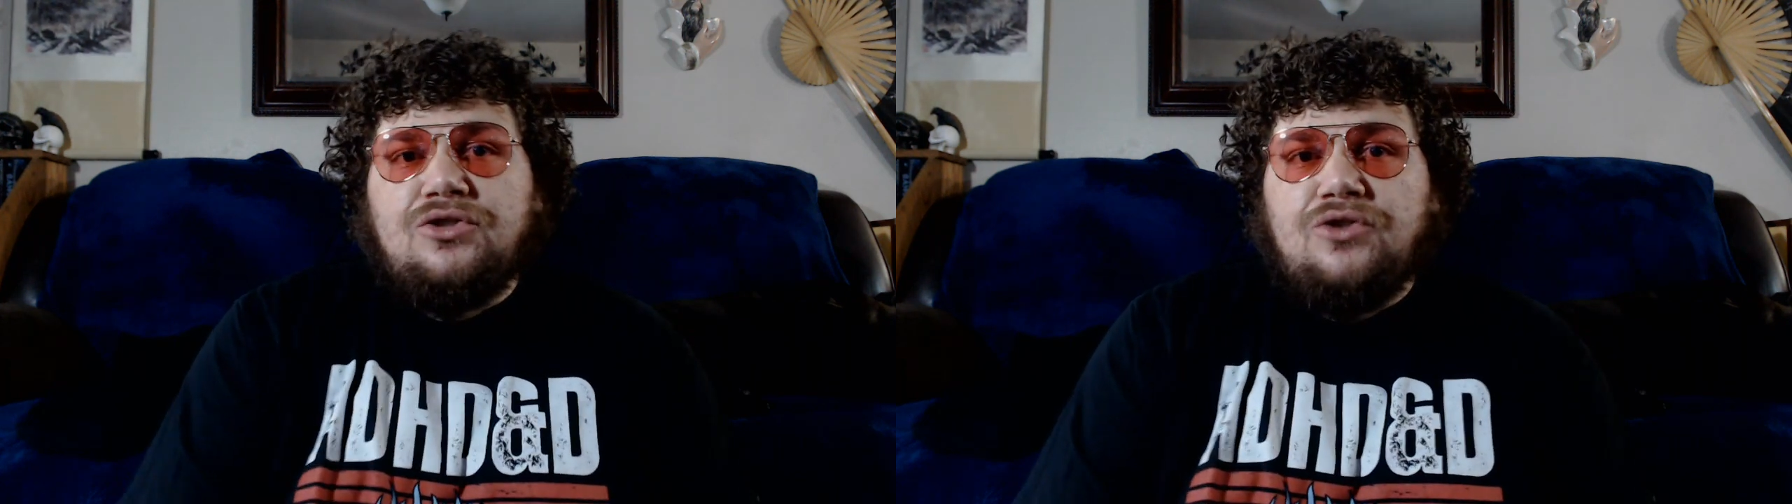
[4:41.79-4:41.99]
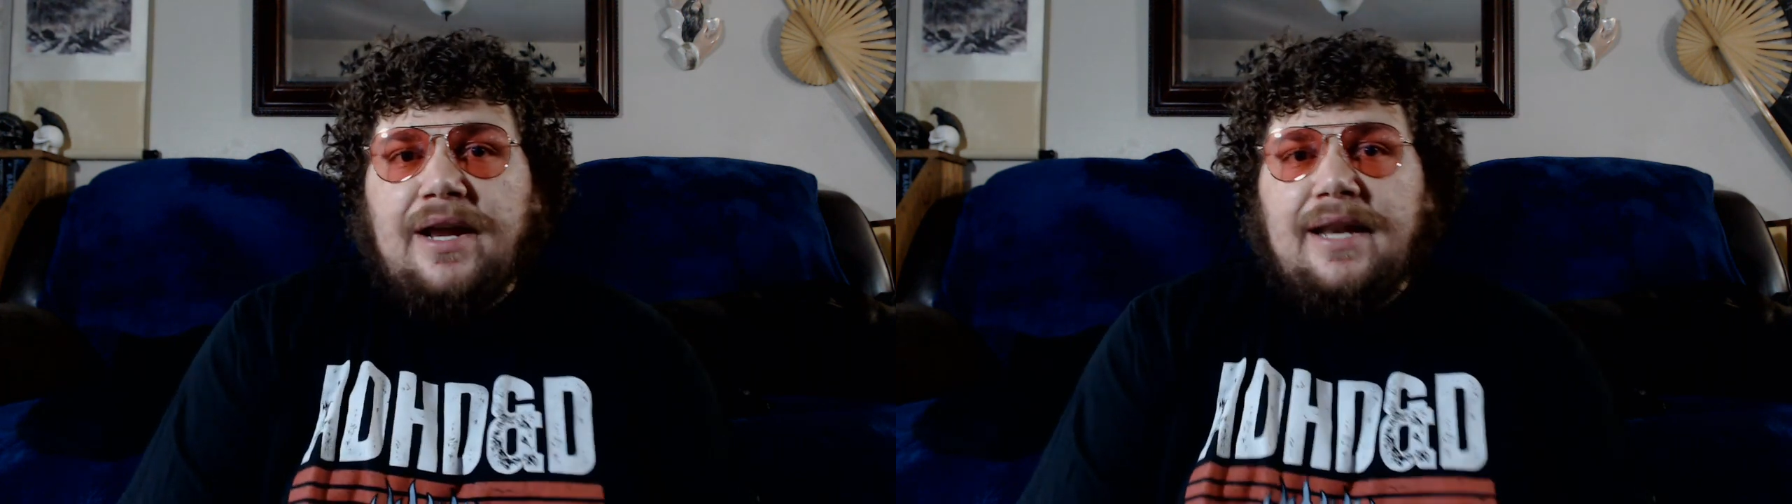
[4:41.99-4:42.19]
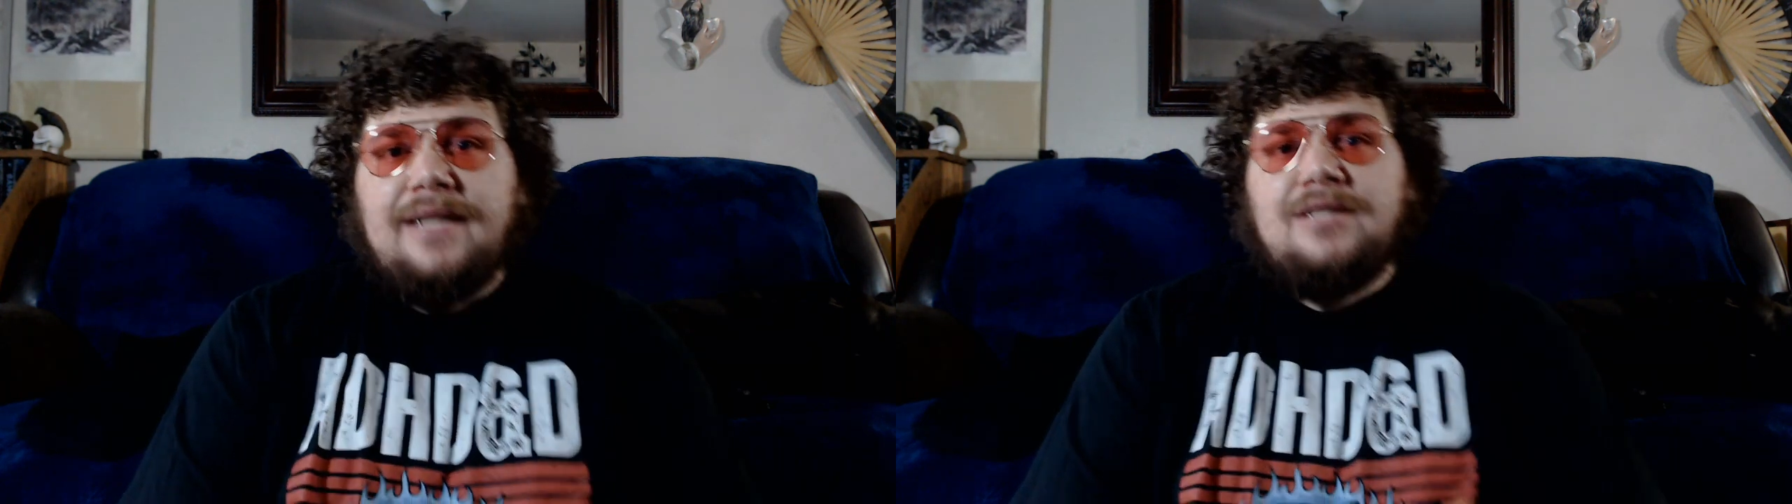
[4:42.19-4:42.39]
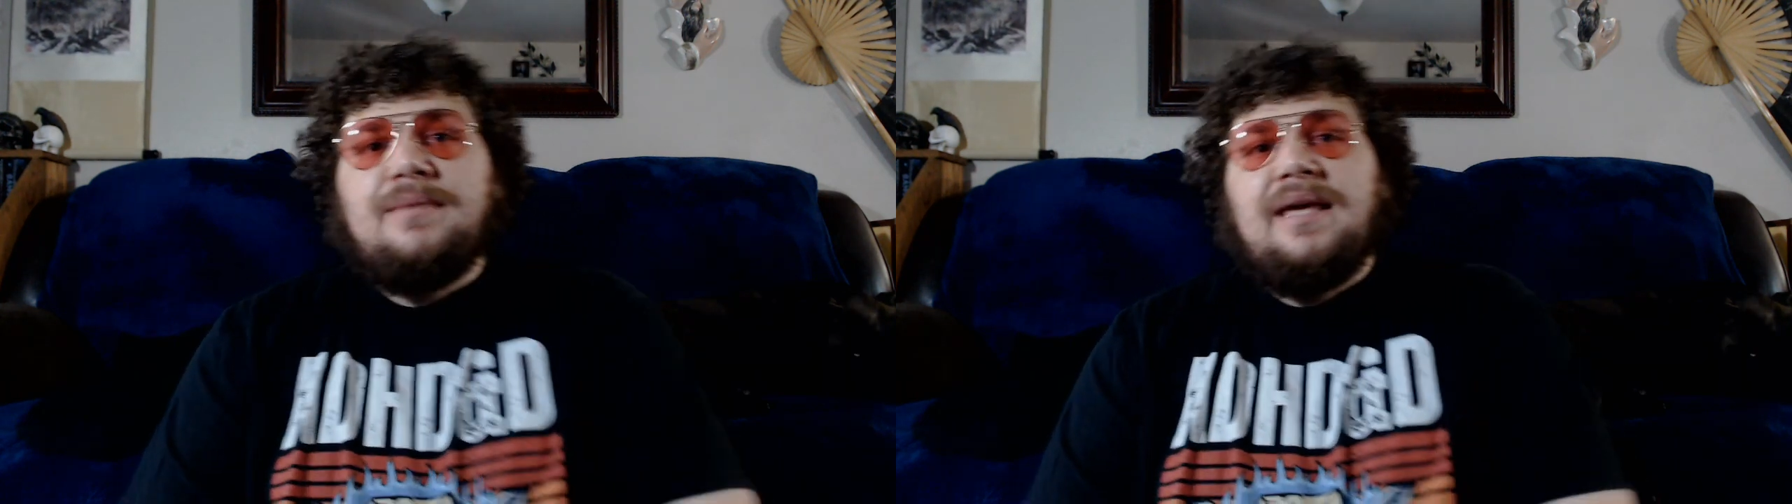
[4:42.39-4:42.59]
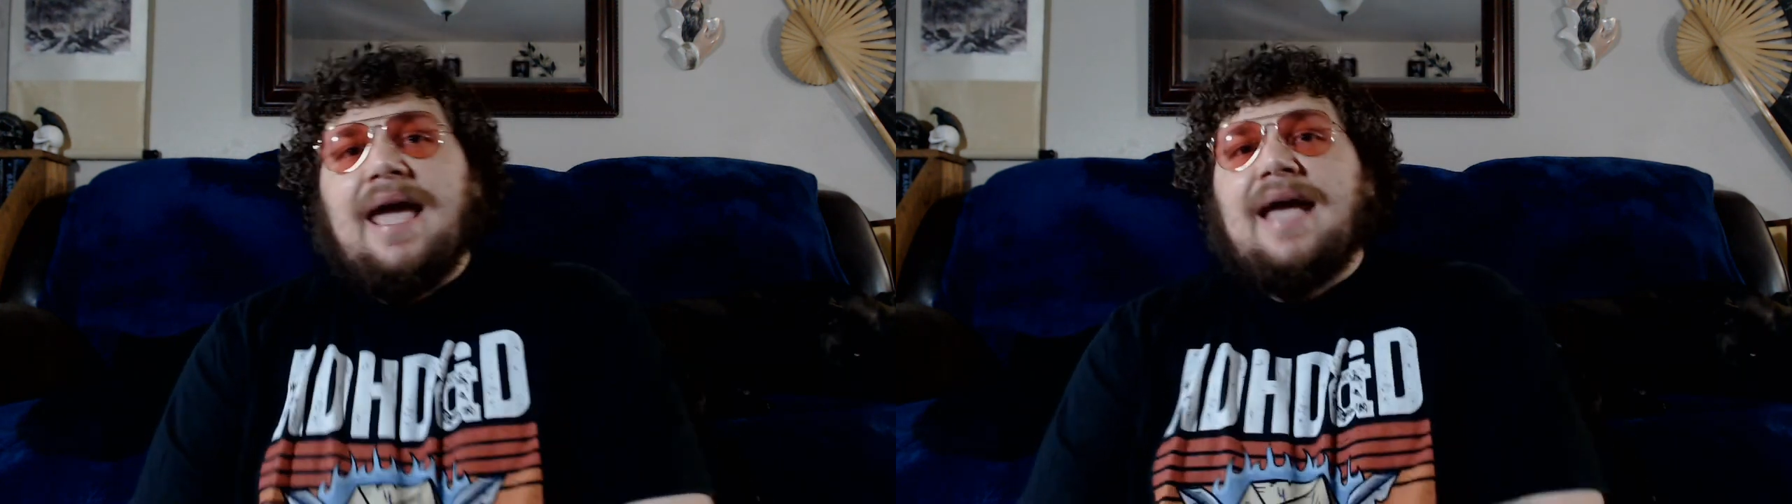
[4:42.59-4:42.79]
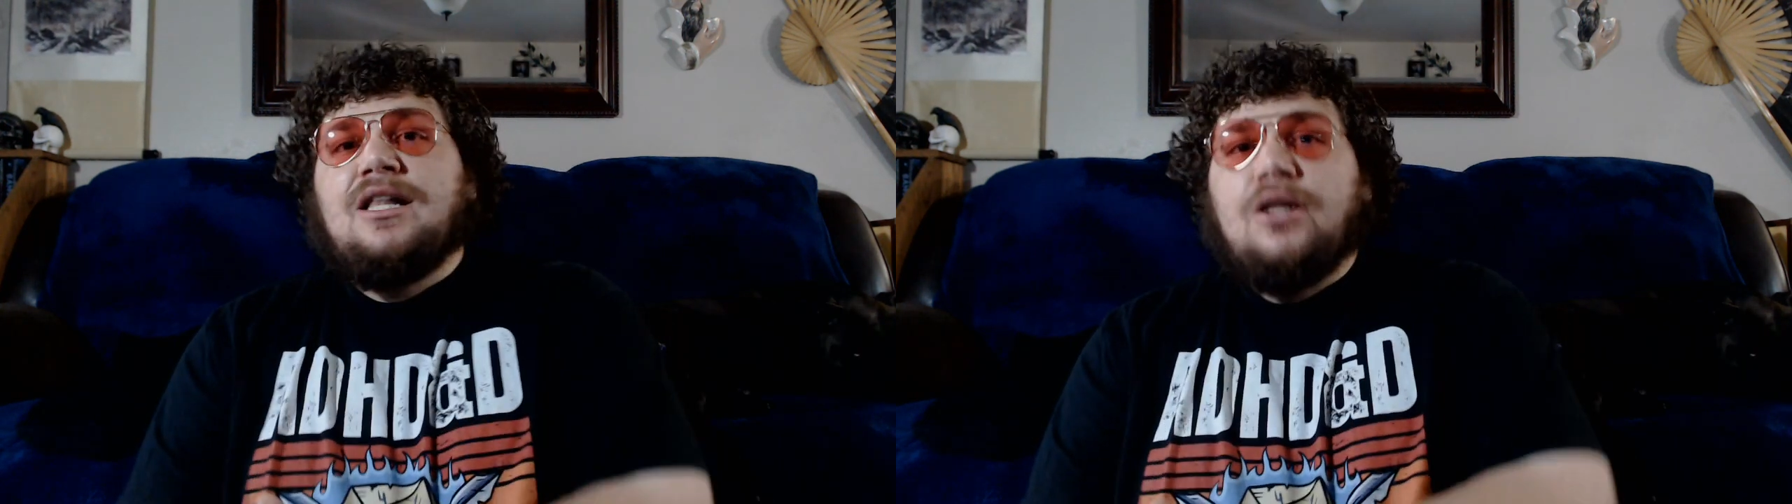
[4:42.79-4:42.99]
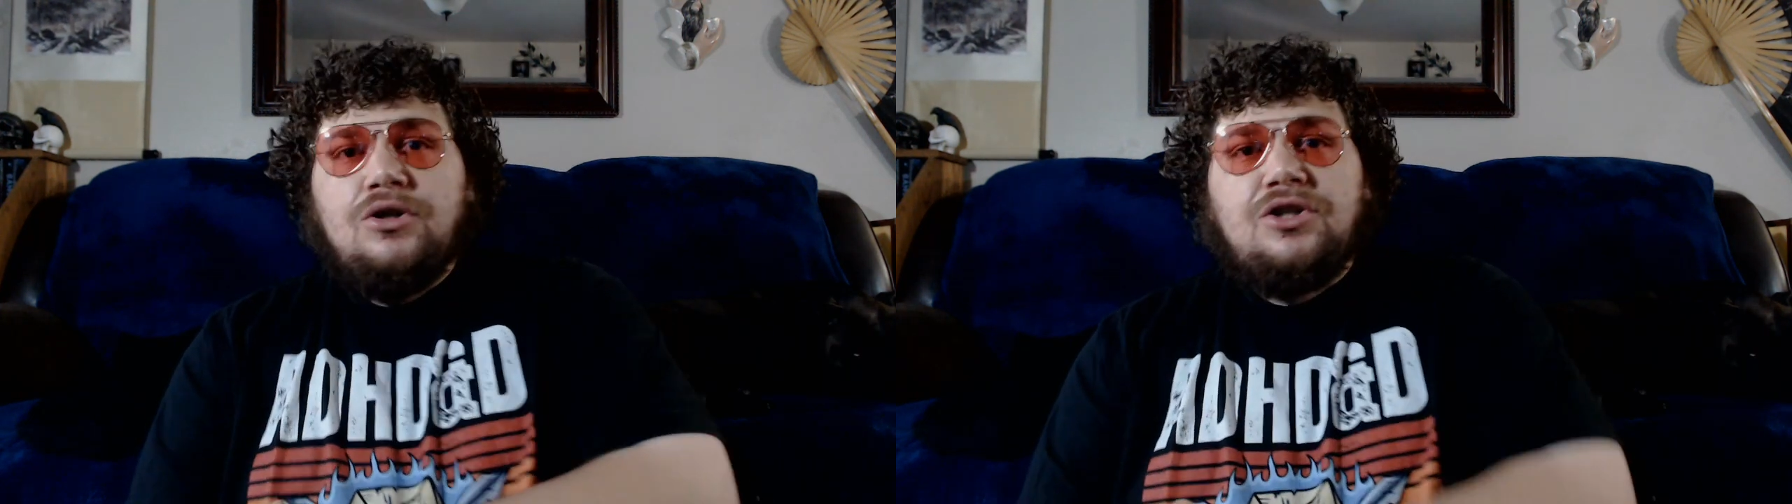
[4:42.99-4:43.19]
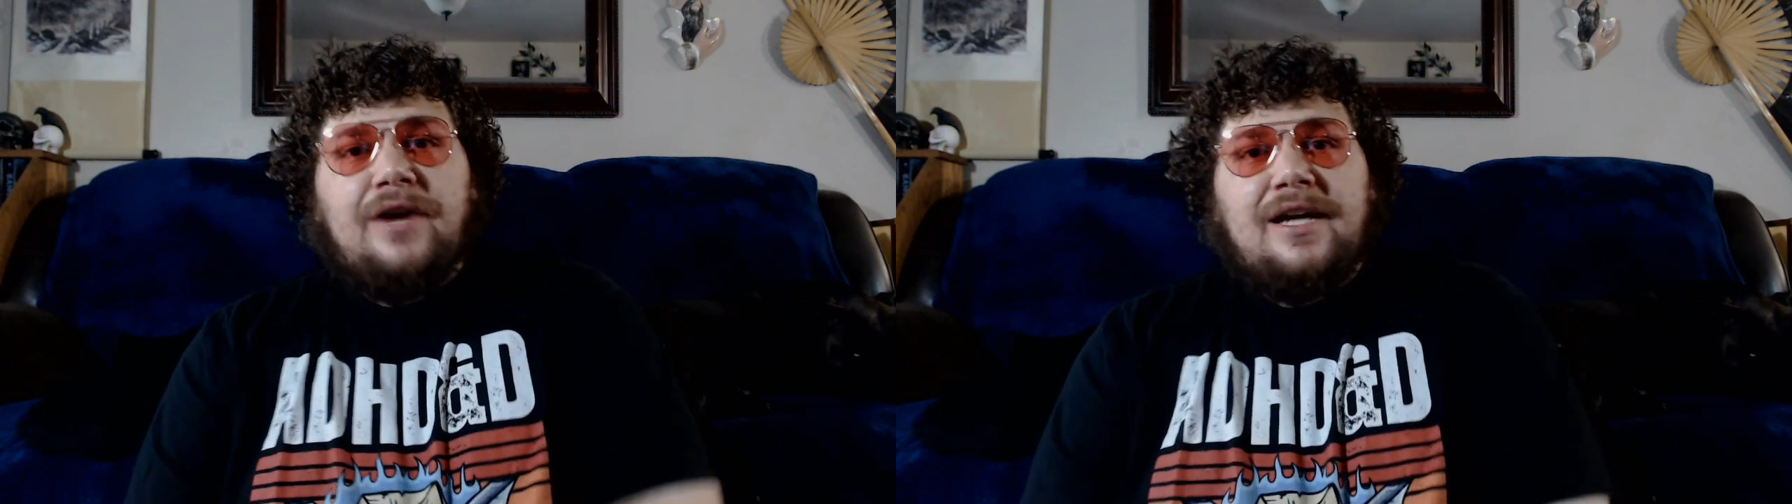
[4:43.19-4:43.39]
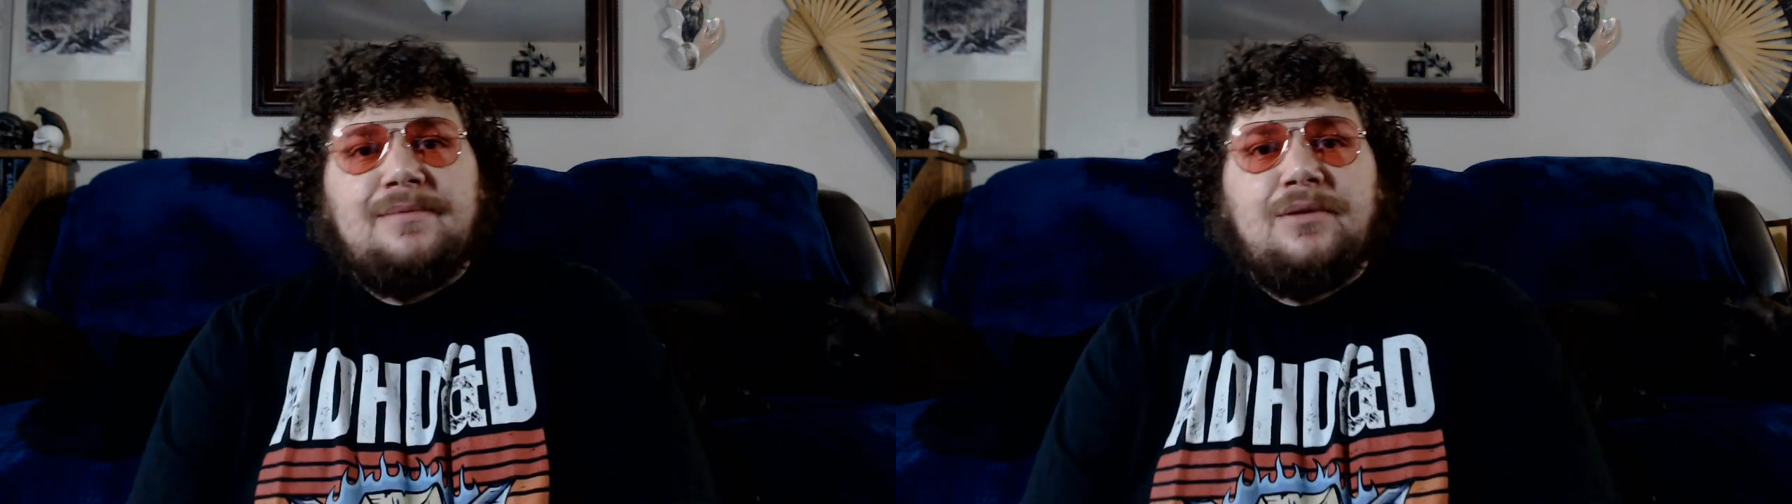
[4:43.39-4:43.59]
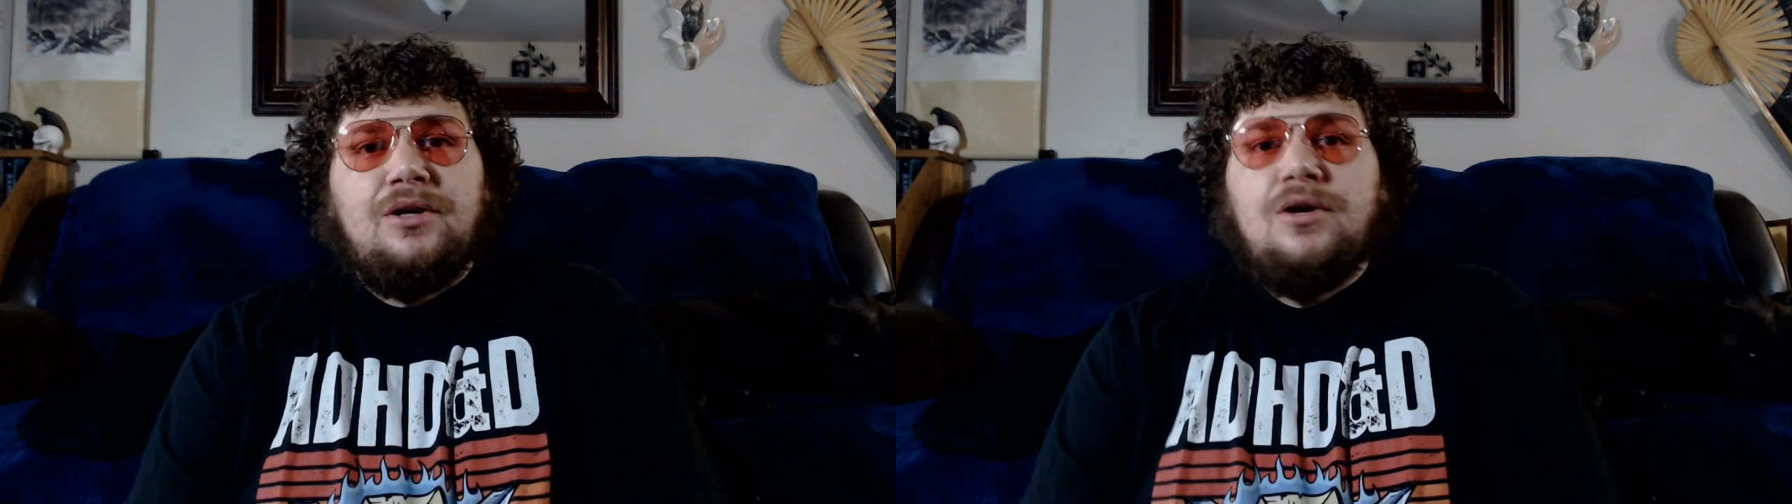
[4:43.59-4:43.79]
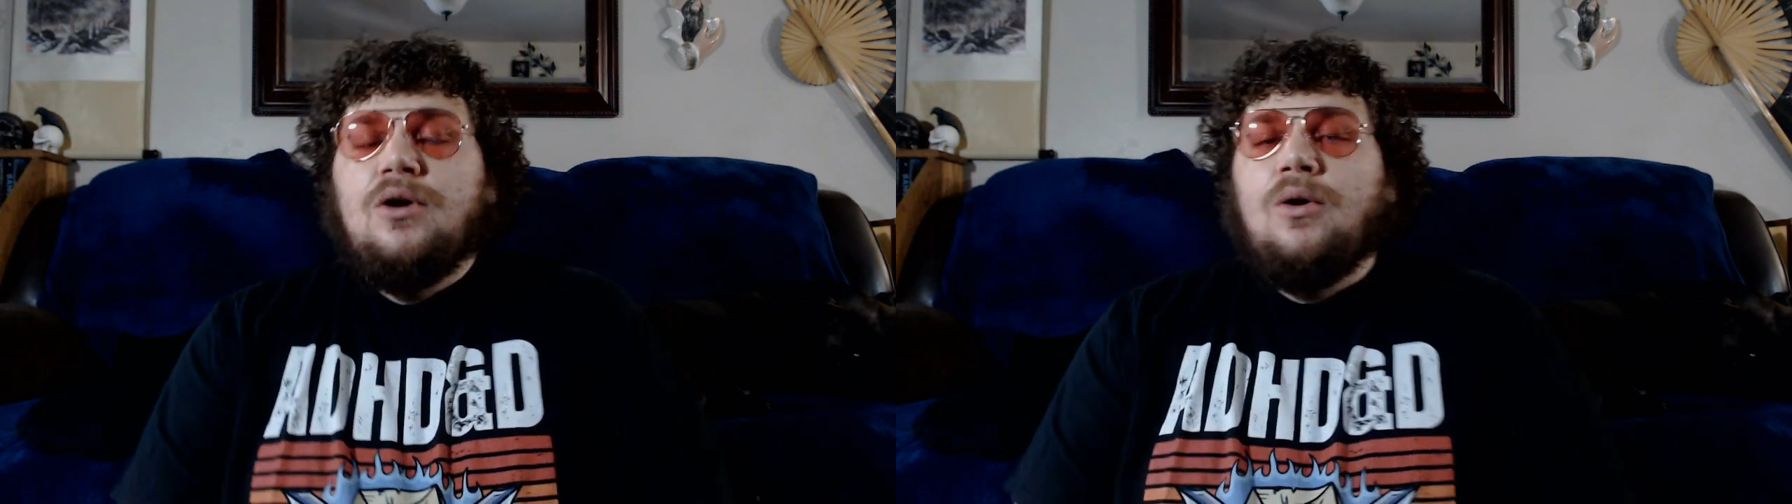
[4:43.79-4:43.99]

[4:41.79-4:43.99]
training to be a closure expert